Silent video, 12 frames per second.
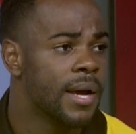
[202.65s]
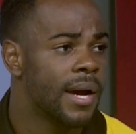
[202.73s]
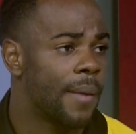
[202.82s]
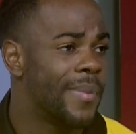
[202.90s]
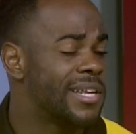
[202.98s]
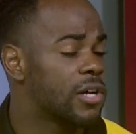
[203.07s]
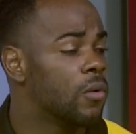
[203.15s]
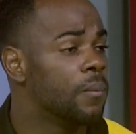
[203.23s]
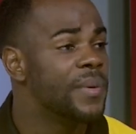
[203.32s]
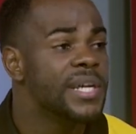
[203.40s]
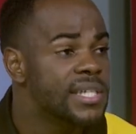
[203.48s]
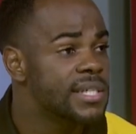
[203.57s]
a better
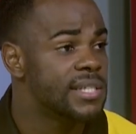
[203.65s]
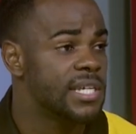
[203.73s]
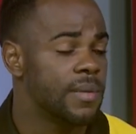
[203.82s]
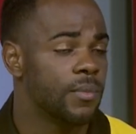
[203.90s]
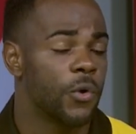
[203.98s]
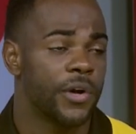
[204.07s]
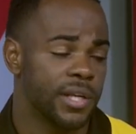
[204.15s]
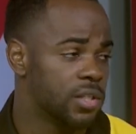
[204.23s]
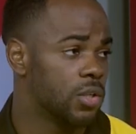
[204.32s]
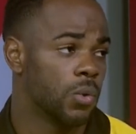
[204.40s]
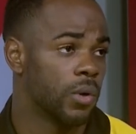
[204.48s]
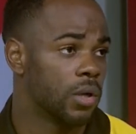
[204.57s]
competing team going into
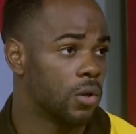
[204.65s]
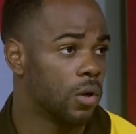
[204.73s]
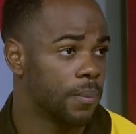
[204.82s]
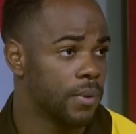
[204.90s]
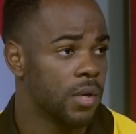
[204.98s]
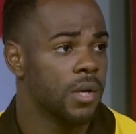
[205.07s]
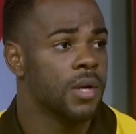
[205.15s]
the World Cup.